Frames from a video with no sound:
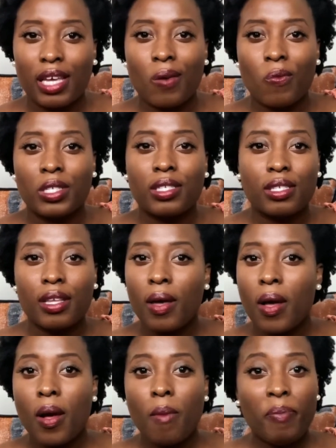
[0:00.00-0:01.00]
It was
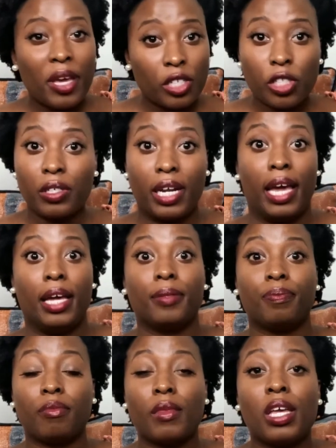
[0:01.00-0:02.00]
picture day,
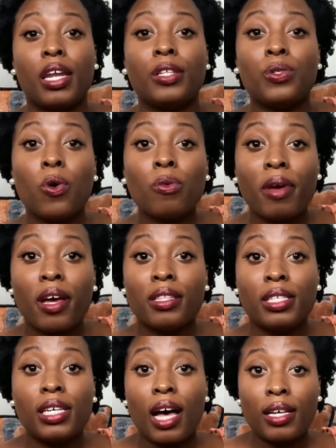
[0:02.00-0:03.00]
and I told my
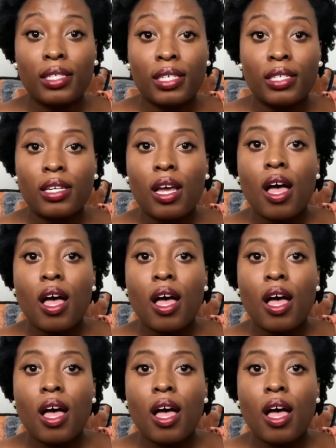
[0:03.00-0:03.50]
auntie Kasich,